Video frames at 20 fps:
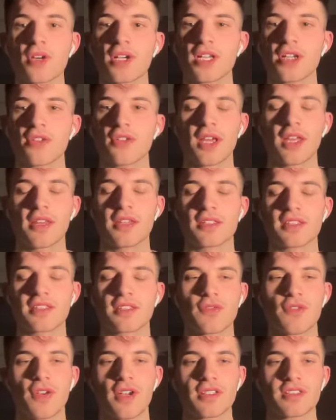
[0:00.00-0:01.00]
really great. This
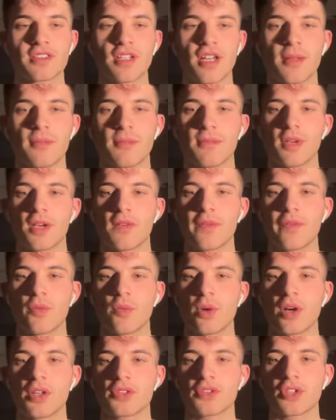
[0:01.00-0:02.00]
is the first time I've
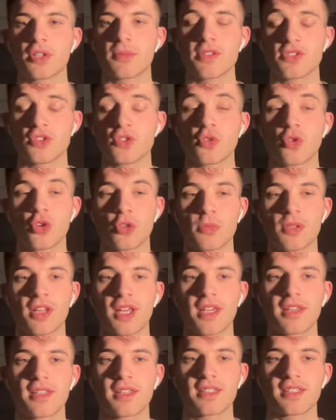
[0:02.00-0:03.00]
ever worked on a major tournament
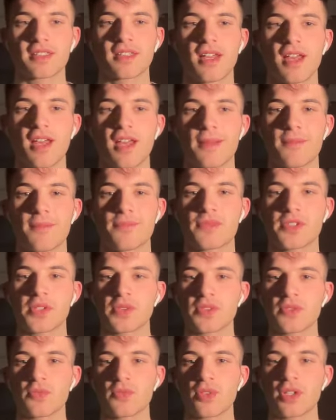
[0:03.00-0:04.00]
like this.
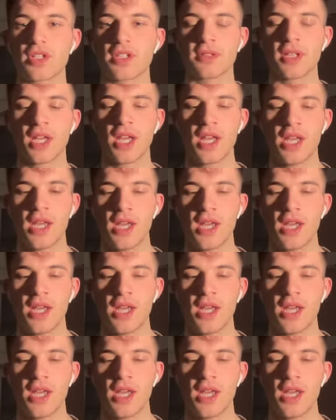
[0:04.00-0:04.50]
So it's a really,